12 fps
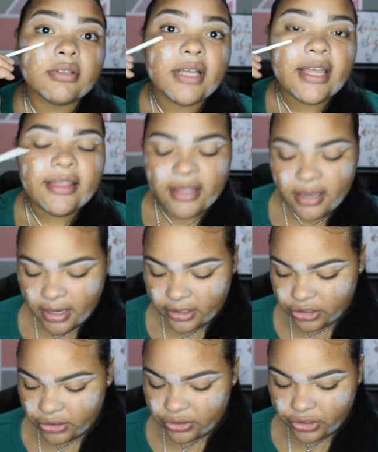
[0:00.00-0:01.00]
and then I
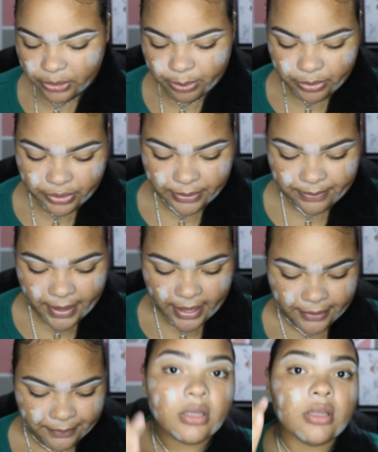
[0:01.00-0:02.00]
just start putting
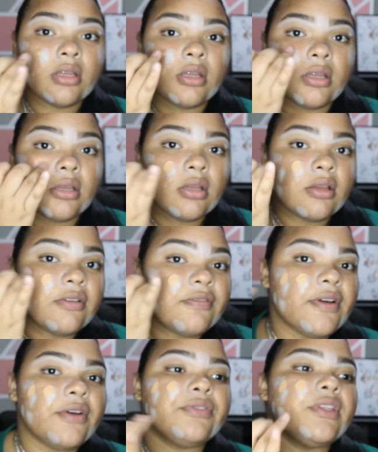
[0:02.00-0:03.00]
my
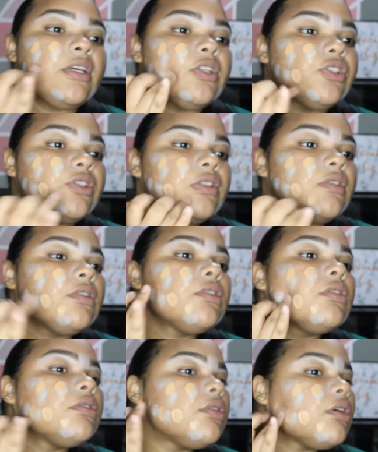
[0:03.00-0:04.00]
foundation
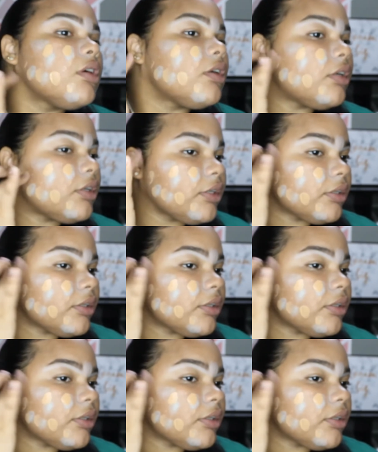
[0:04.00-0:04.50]
on.